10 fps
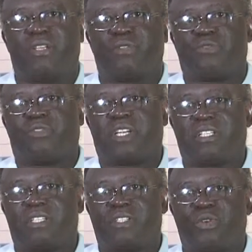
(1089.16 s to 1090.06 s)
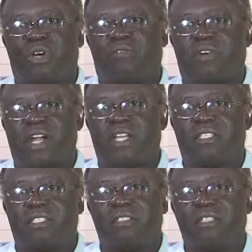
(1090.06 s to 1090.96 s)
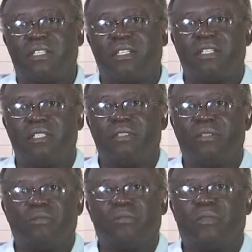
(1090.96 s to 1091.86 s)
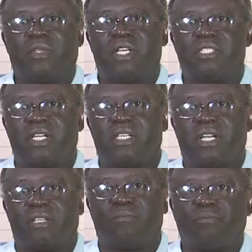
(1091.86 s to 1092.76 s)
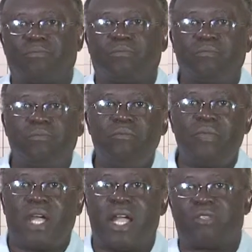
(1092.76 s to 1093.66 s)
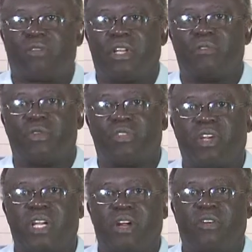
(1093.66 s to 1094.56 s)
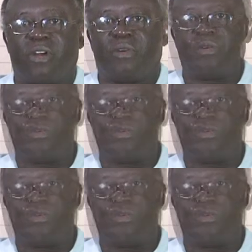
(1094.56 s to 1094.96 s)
into fractions. You have height. Let's take the height of level 300